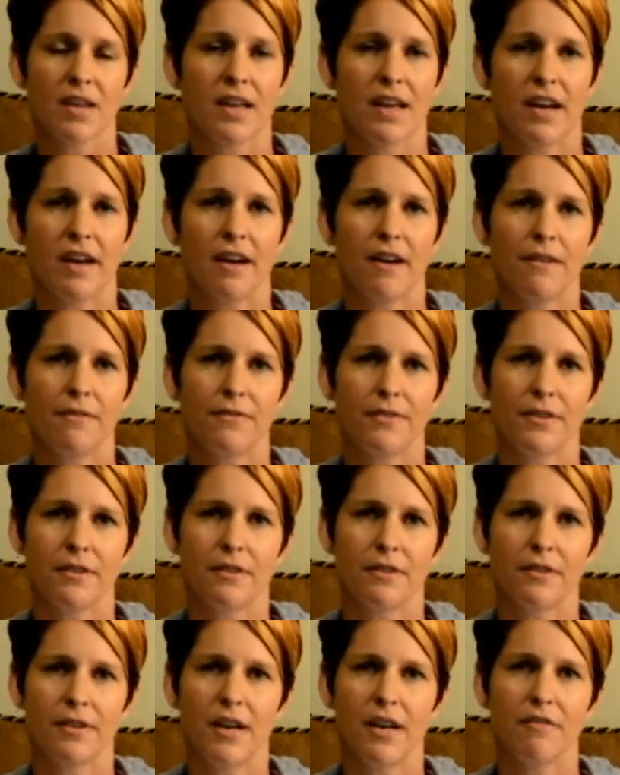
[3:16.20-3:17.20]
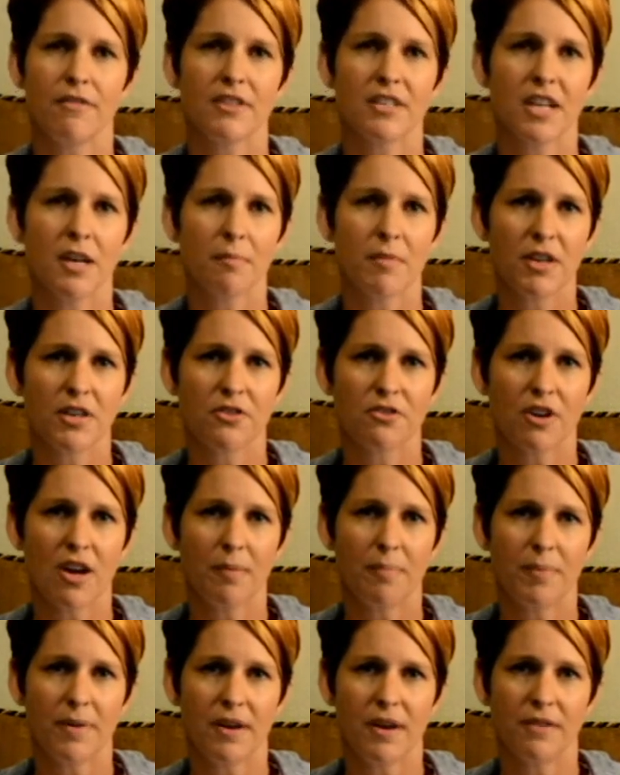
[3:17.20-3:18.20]
after every time I
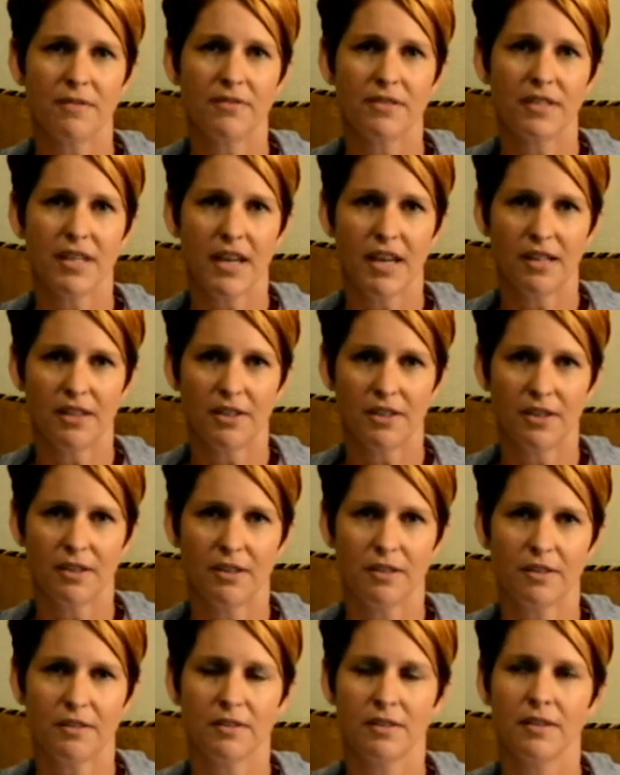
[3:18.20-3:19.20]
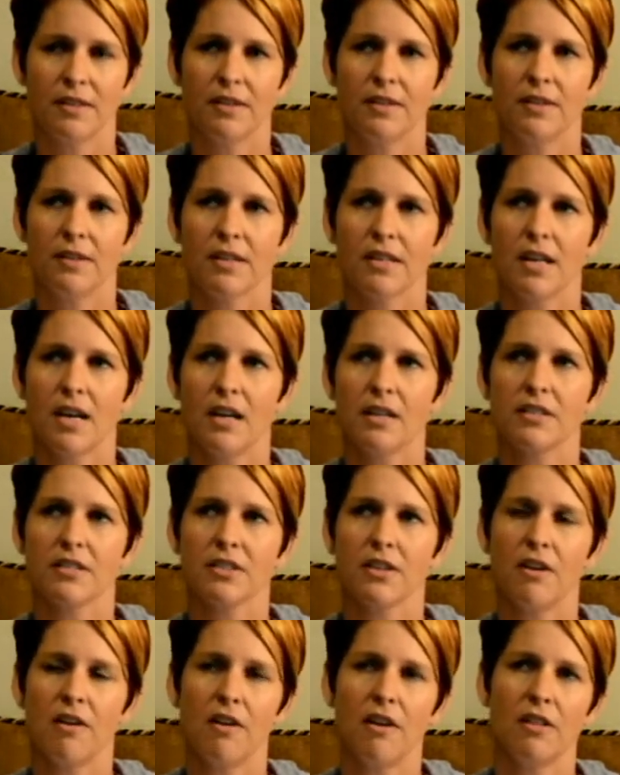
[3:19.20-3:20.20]
drop off Taylor, God's
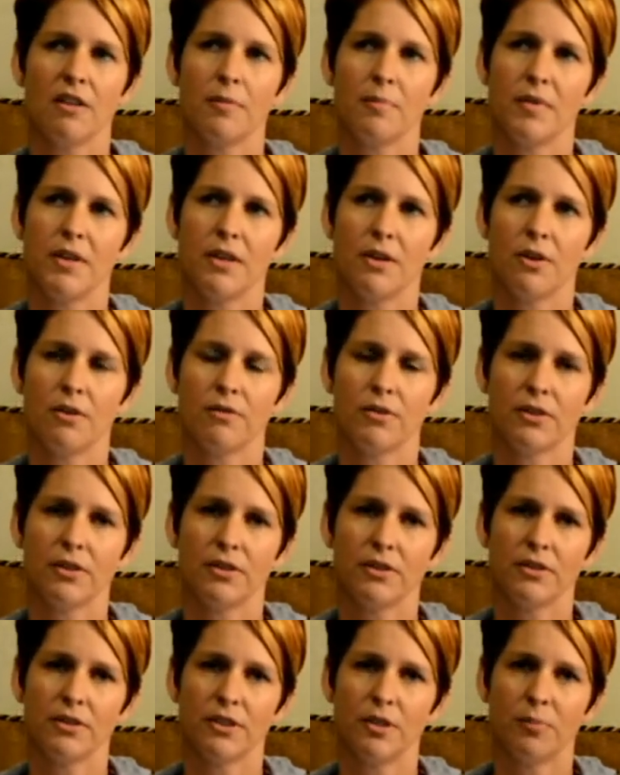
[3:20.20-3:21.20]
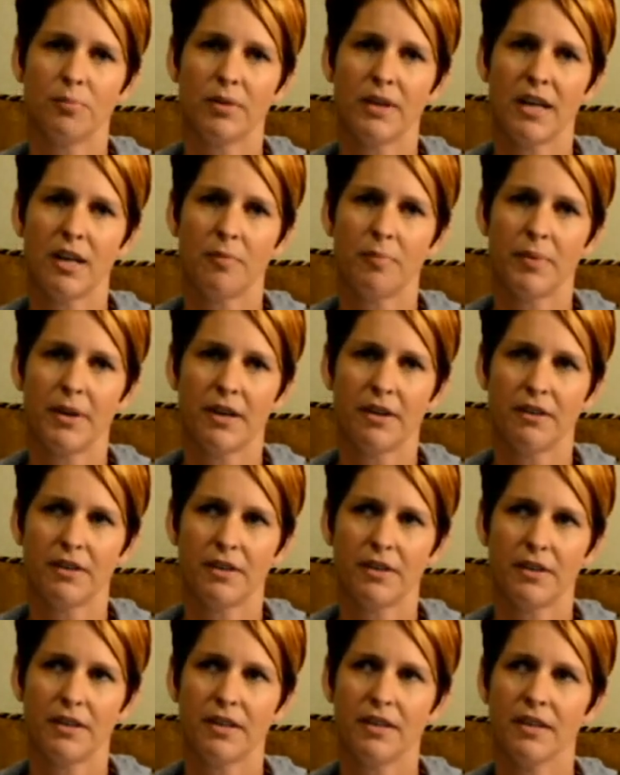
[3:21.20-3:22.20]
calling me over to the Planned
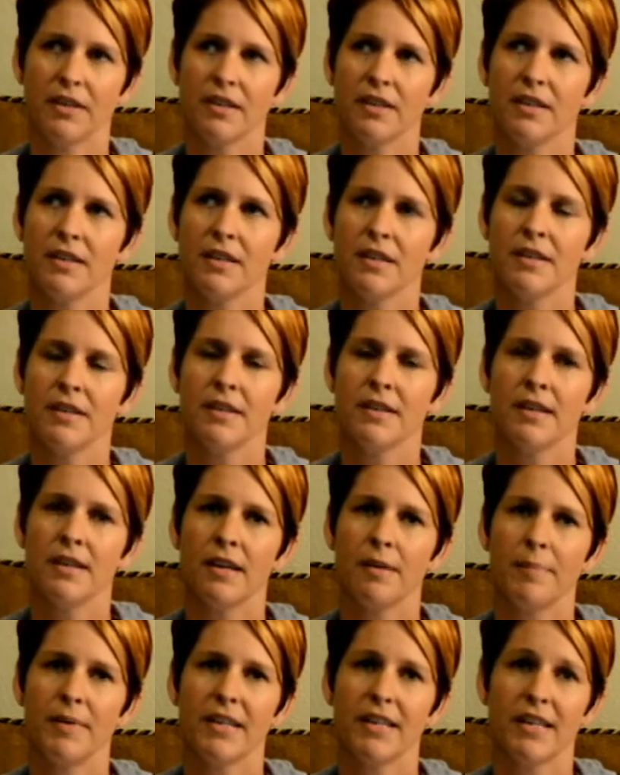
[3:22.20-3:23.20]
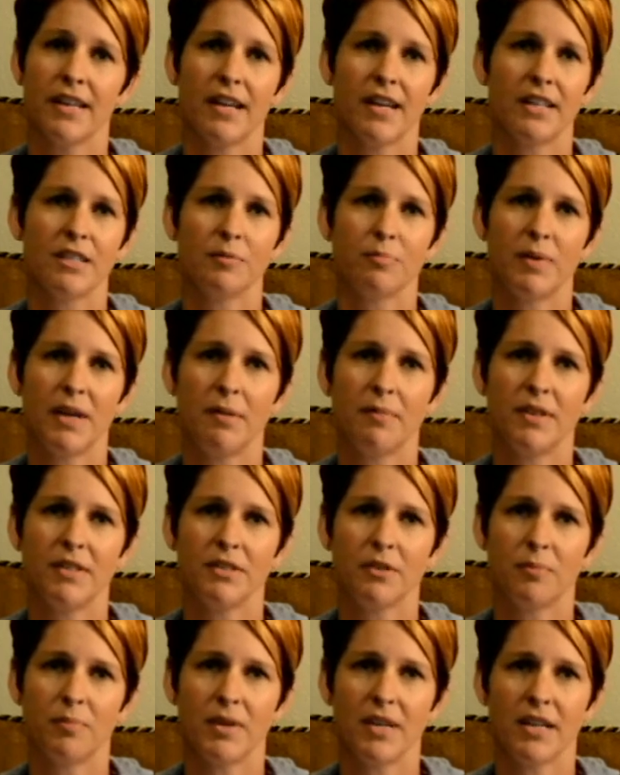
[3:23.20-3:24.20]
Parenthood because babies
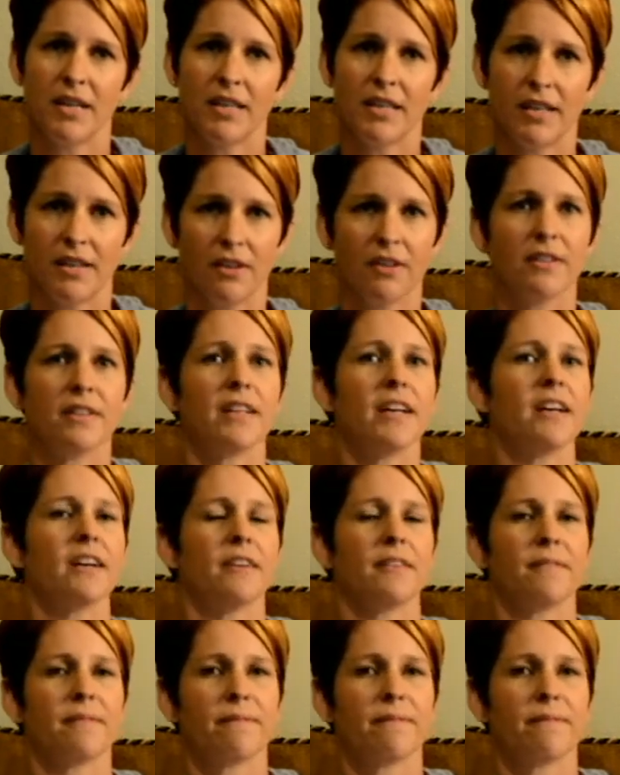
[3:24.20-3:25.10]
are being killed there.